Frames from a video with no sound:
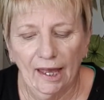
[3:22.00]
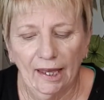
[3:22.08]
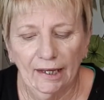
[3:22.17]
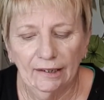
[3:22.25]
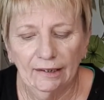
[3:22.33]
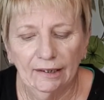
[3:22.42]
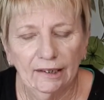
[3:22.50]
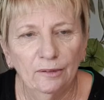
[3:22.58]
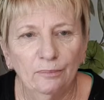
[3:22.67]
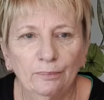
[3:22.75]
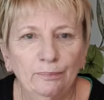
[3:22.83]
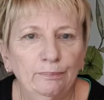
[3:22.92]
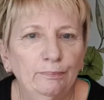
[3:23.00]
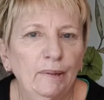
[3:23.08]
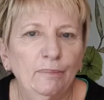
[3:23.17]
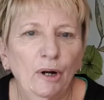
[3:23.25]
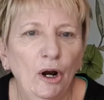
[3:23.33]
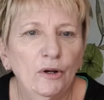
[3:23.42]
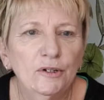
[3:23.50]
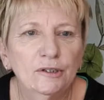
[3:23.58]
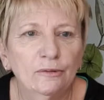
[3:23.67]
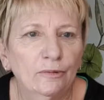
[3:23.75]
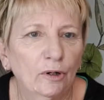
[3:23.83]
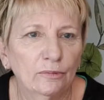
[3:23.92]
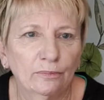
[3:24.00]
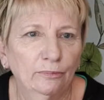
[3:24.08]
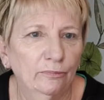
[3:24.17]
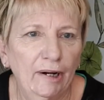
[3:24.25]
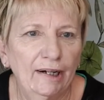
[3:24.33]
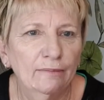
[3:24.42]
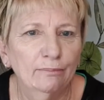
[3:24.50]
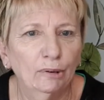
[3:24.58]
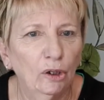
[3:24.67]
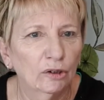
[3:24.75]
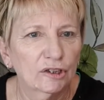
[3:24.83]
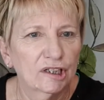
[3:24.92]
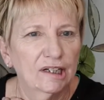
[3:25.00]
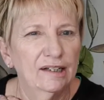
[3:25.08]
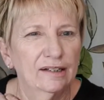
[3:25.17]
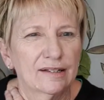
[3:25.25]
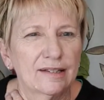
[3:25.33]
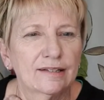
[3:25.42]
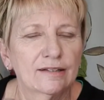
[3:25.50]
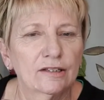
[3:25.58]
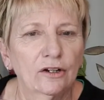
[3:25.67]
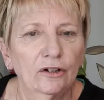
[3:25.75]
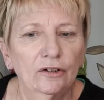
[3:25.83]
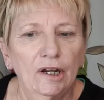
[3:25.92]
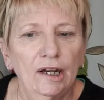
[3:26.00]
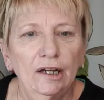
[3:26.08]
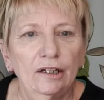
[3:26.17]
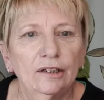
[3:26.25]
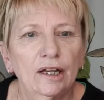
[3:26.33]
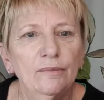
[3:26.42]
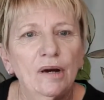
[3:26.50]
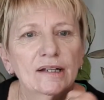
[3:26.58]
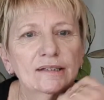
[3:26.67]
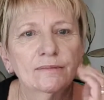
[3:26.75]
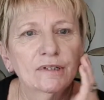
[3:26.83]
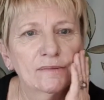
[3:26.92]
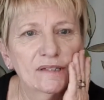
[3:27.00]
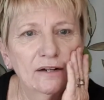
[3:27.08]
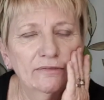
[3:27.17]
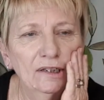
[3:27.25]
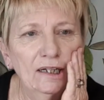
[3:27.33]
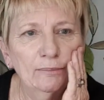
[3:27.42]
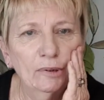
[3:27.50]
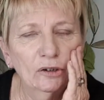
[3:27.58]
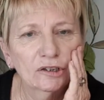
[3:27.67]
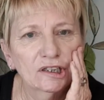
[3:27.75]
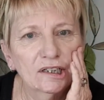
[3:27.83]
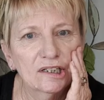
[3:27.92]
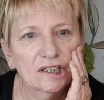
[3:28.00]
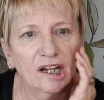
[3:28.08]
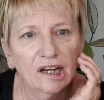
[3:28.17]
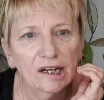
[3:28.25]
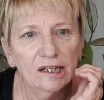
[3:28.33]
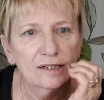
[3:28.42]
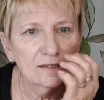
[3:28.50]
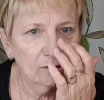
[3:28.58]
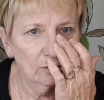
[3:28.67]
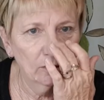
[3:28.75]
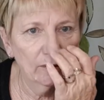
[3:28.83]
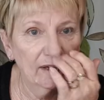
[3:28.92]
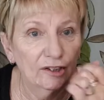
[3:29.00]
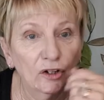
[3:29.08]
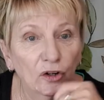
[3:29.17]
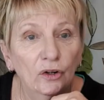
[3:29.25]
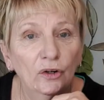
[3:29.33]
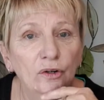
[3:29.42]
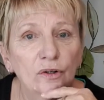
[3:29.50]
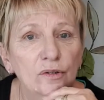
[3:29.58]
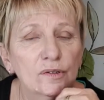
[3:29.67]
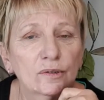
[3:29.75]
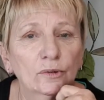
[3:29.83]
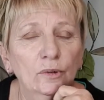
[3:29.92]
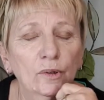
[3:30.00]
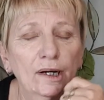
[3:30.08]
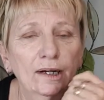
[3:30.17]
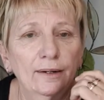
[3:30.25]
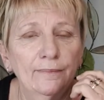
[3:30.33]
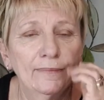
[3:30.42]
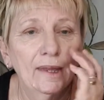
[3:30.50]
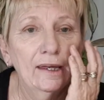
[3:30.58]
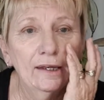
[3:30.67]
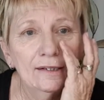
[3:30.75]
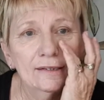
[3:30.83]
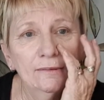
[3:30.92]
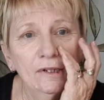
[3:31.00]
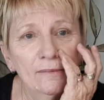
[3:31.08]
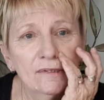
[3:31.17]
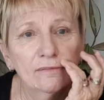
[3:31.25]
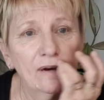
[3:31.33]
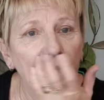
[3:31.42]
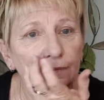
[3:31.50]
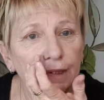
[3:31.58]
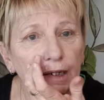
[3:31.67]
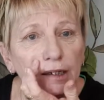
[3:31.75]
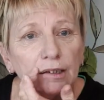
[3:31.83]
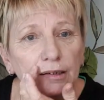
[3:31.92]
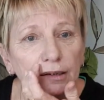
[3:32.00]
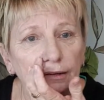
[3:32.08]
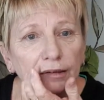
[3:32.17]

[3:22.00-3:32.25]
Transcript: and it can be prone to red and blotchiness. So they might sometimes have really blotchy cheeks or their nose, or sometimes around the